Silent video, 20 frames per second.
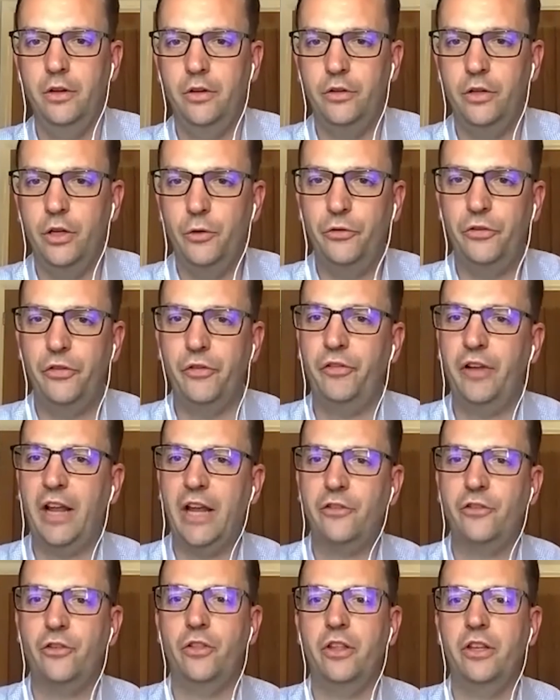use the
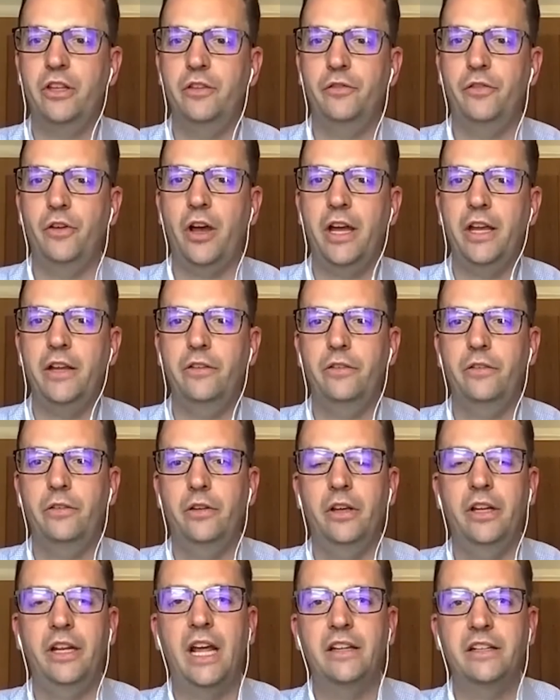flash on the device,
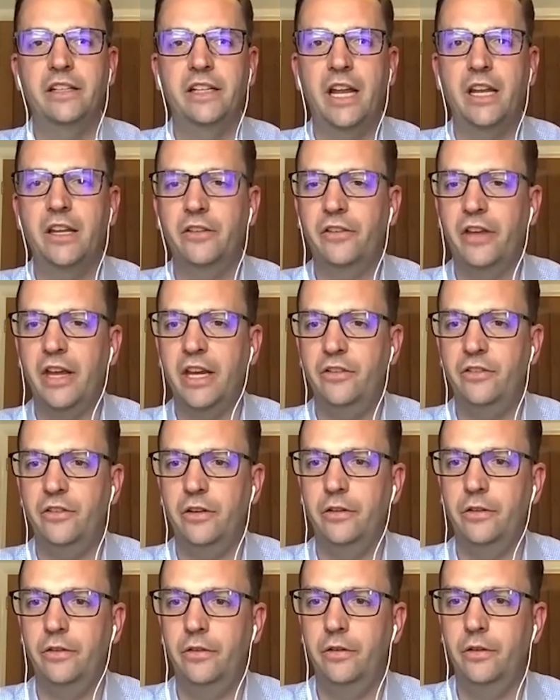and add in
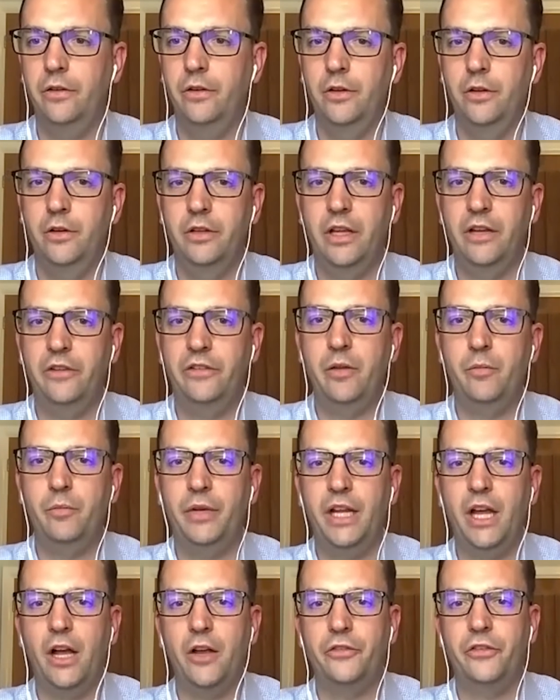annotations. They
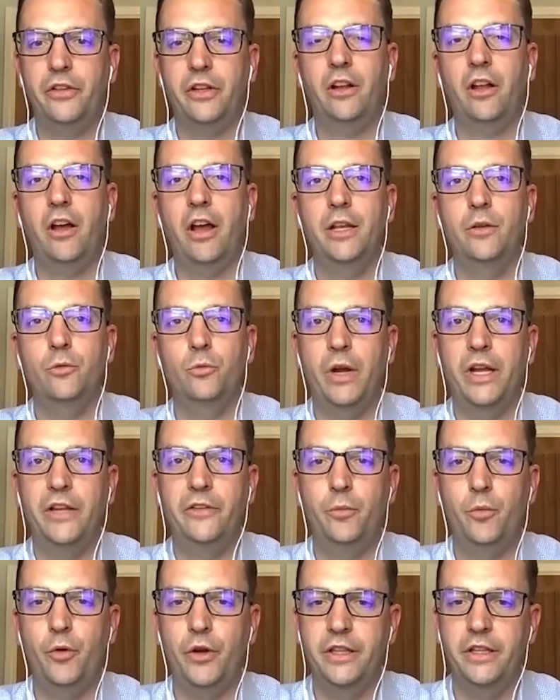simply ask the client where
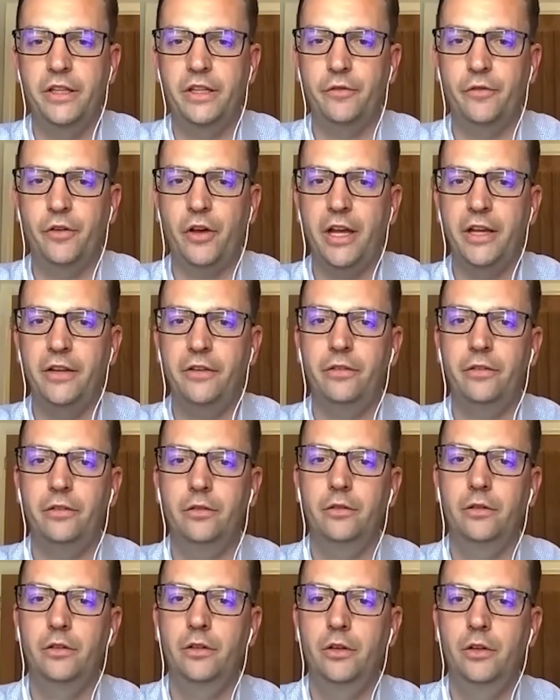to point the device.
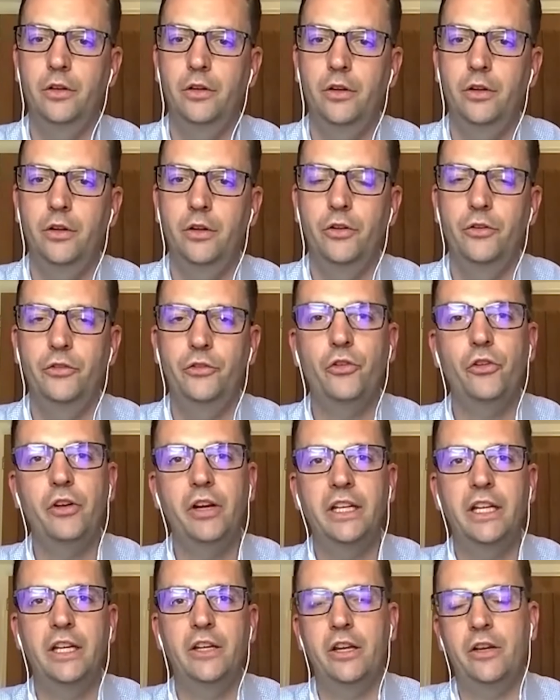
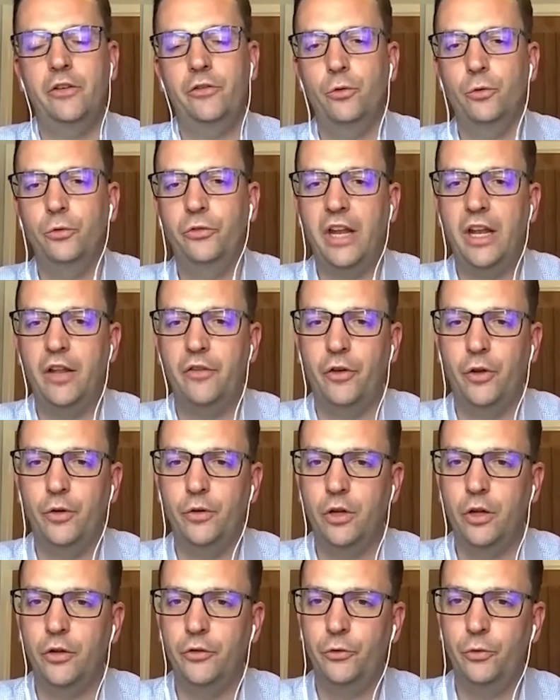During the initial telephone
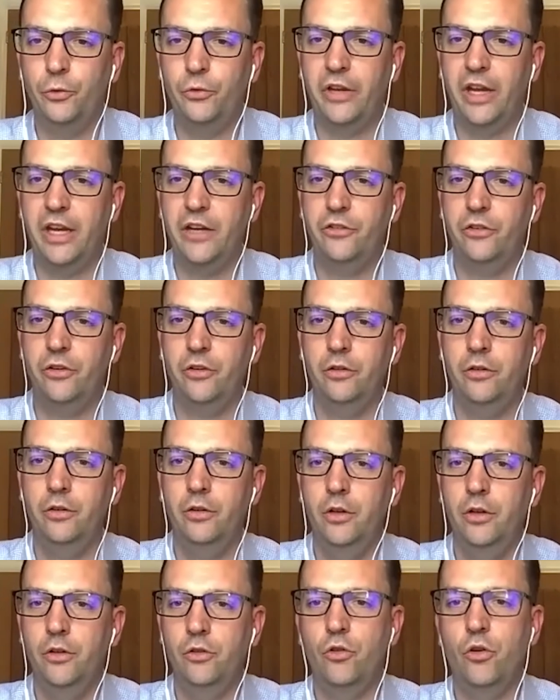consultation,
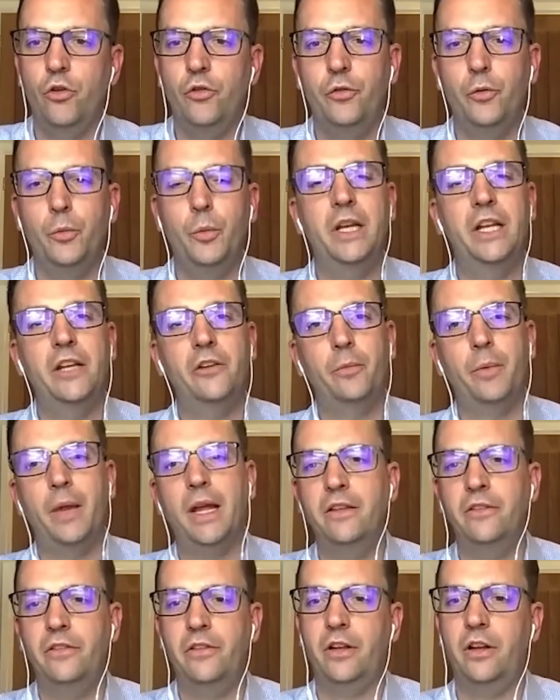Crawford will
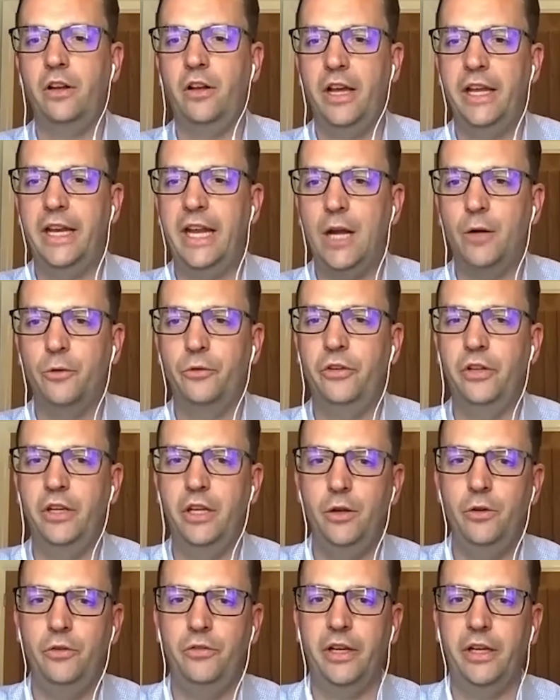explain to the client how to
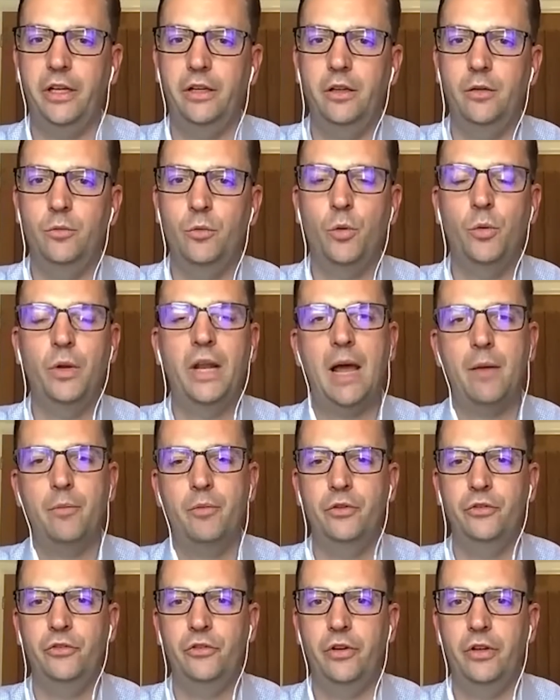use it and what will
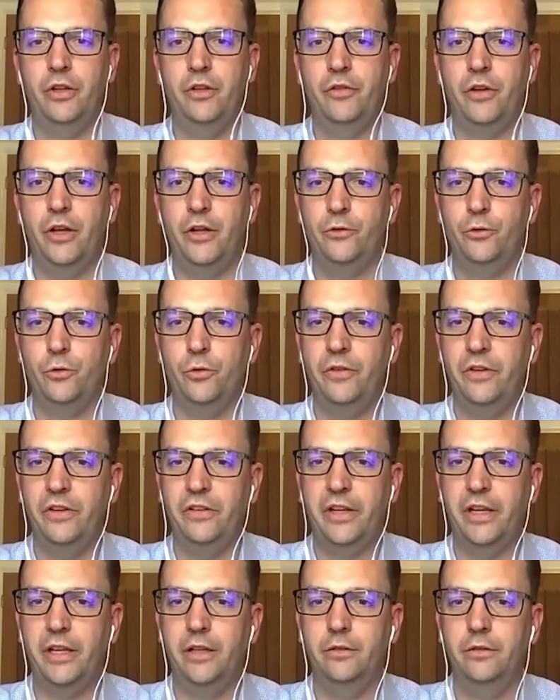happen during the virtual
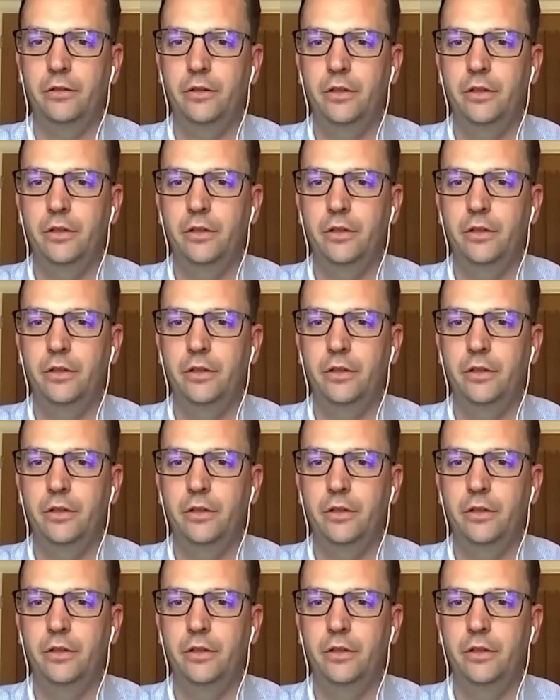visit.